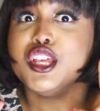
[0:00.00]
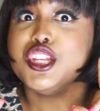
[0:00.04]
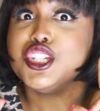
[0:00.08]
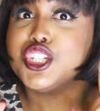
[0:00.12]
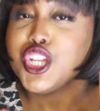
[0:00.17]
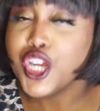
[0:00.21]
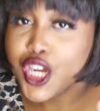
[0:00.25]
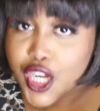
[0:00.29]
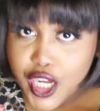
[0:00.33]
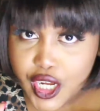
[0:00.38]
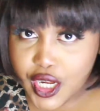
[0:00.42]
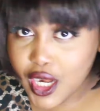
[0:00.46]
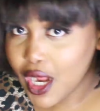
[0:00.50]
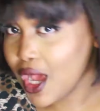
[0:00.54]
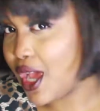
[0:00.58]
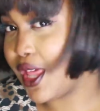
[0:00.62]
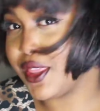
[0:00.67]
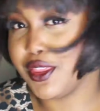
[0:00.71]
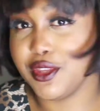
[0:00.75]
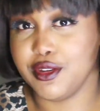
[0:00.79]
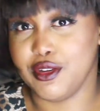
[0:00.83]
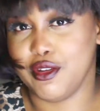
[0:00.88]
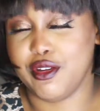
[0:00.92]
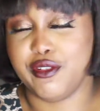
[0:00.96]
turn
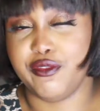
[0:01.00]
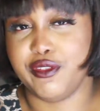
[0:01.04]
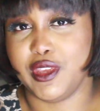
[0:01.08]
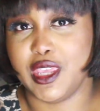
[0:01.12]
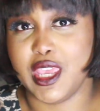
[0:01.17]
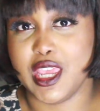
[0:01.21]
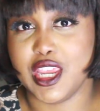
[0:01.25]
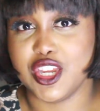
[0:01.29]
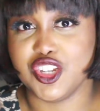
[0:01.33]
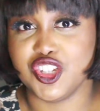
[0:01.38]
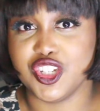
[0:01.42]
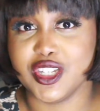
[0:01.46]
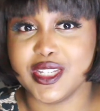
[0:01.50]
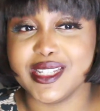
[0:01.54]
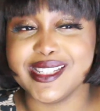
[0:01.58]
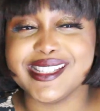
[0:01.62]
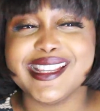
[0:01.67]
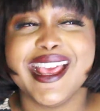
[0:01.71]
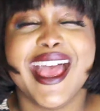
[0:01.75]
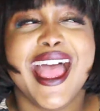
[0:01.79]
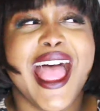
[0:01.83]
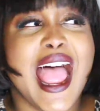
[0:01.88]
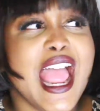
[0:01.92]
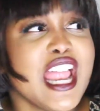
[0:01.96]
on the notifications,
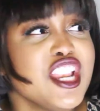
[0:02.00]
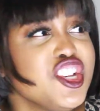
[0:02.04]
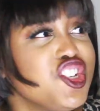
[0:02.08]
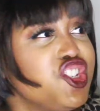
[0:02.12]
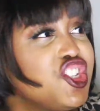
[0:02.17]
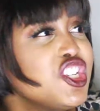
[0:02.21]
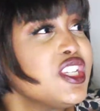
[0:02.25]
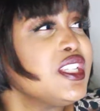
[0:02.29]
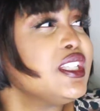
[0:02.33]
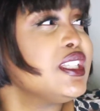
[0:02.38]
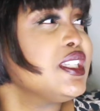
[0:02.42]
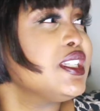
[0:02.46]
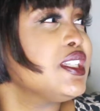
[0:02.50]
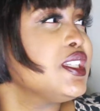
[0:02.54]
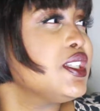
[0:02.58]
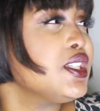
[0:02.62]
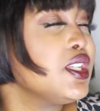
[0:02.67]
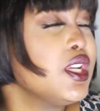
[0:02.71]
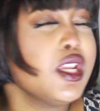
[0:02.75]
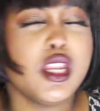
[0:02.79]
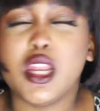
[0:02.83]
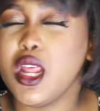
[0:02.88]
and just,